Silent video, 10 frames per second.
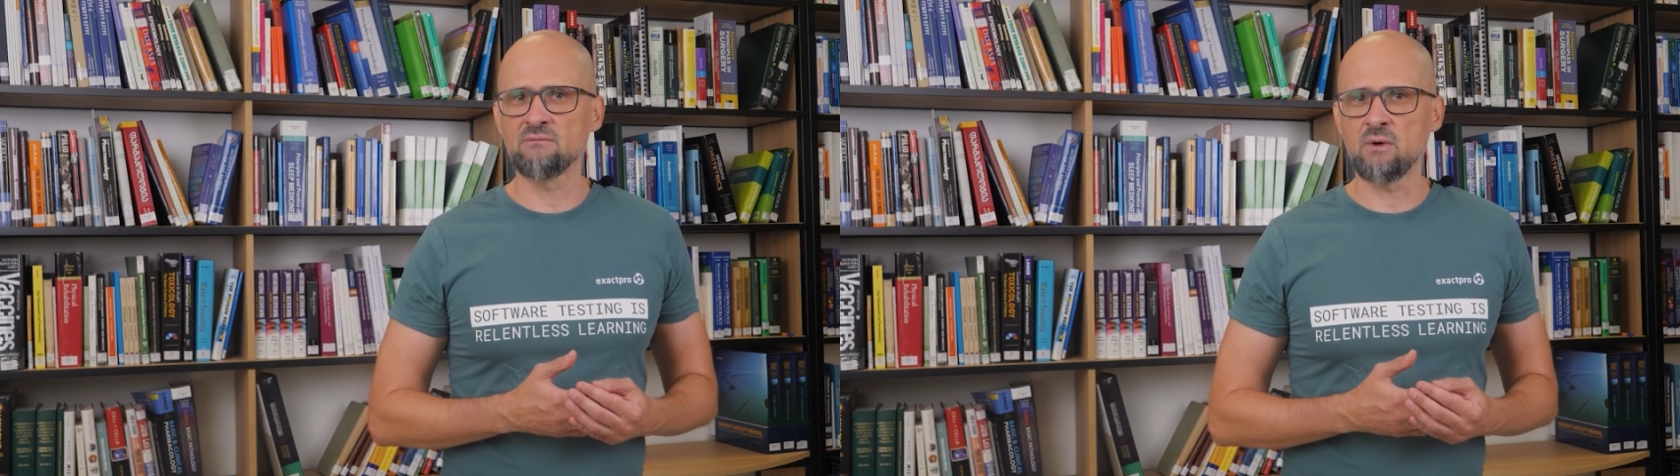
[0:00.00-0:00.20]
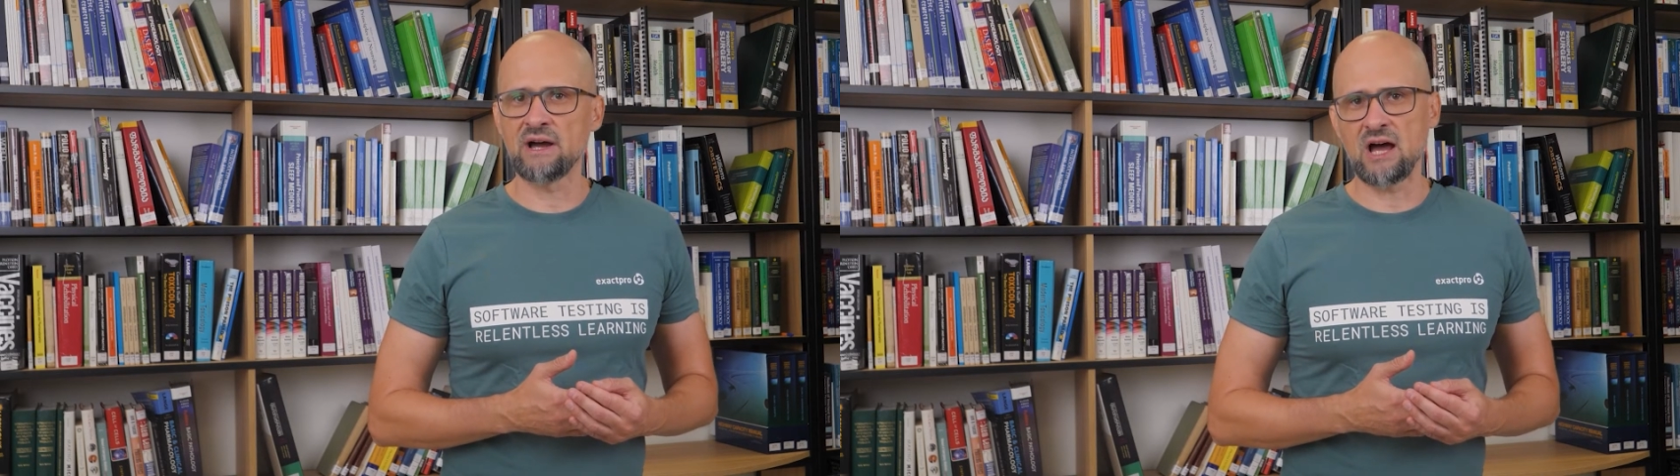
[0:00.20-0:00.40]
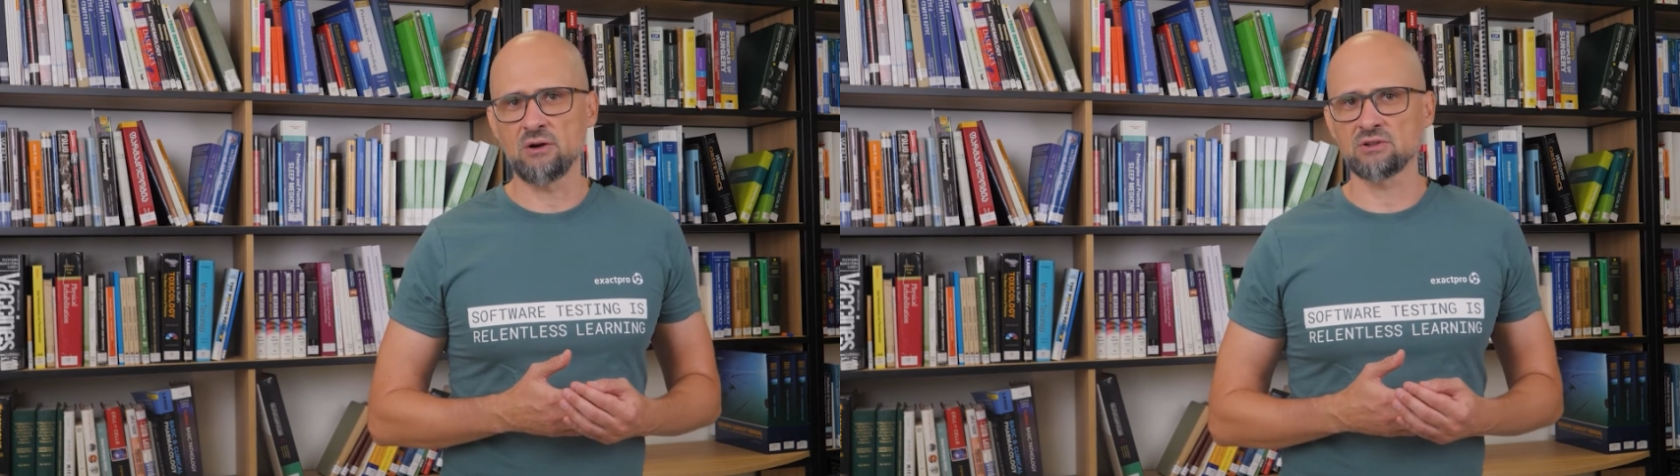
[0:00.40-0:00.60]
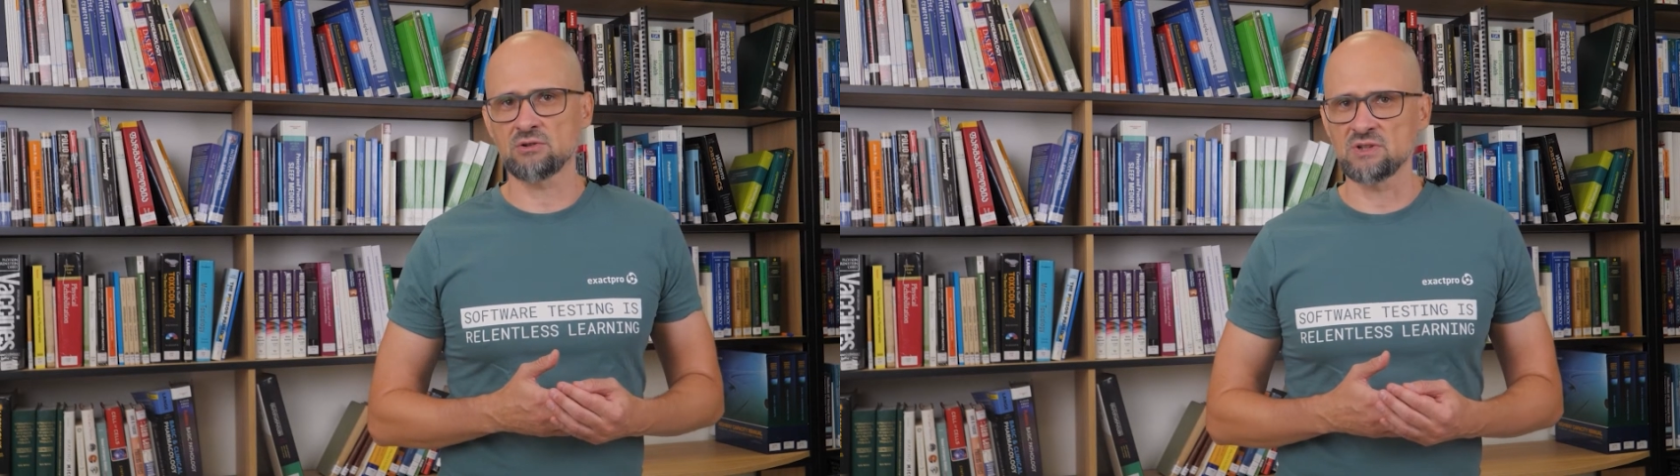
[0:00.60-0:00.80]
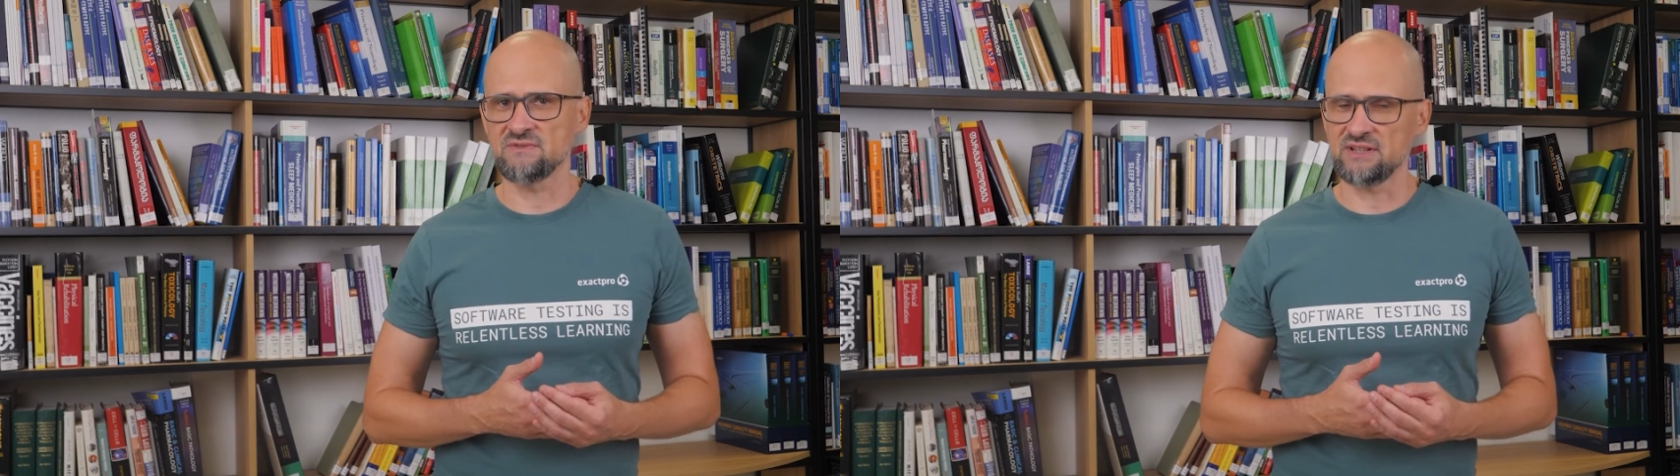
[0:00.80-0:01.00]
one out
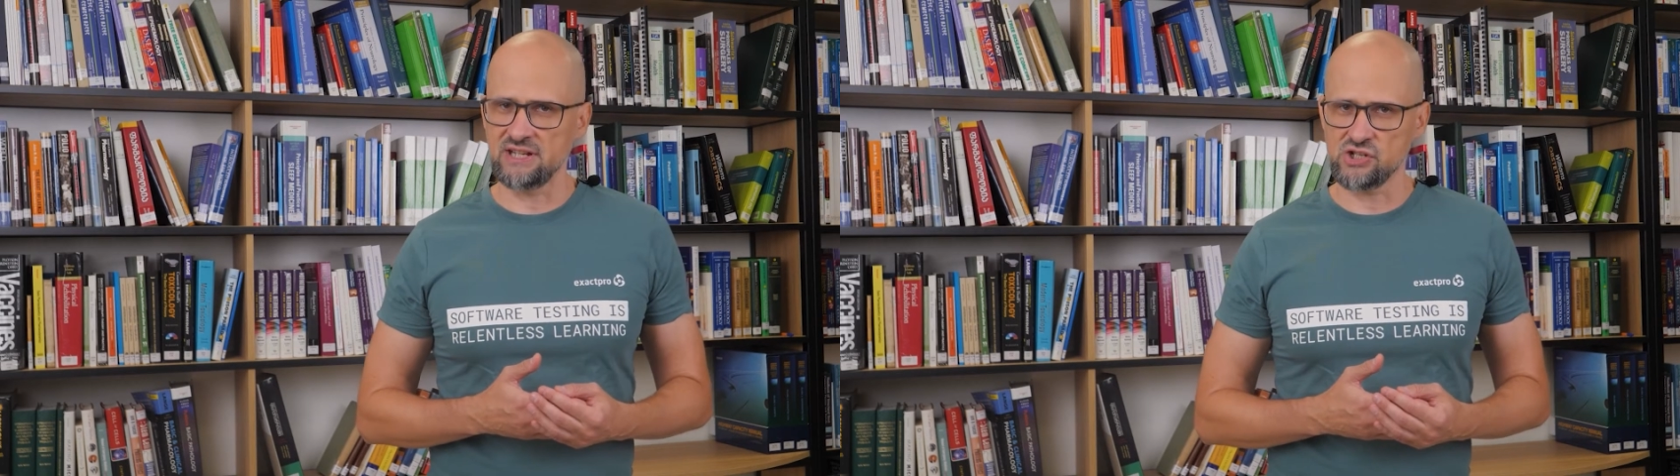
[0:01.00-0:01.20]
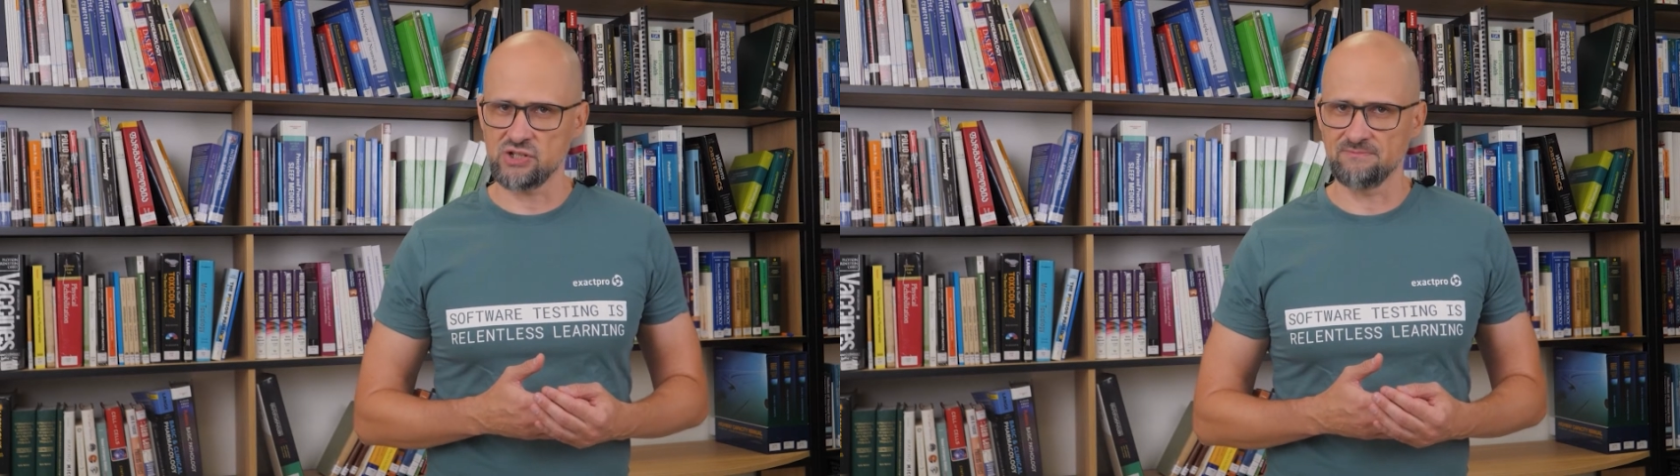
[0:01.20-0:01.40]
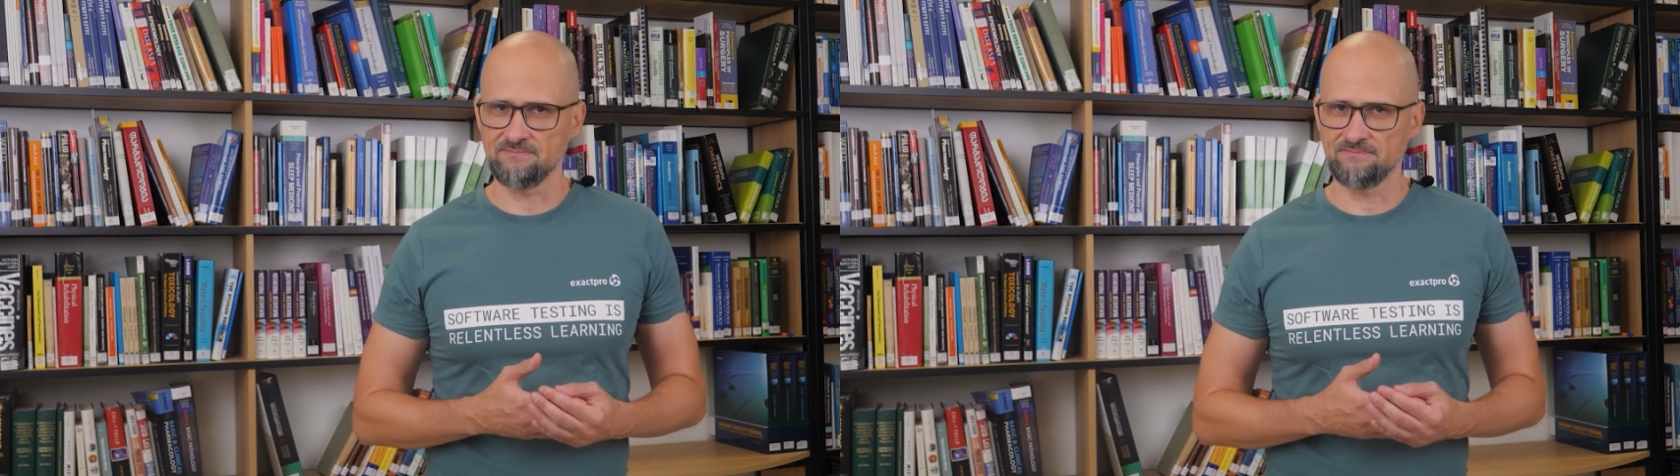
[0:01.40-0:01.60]
cross-validation.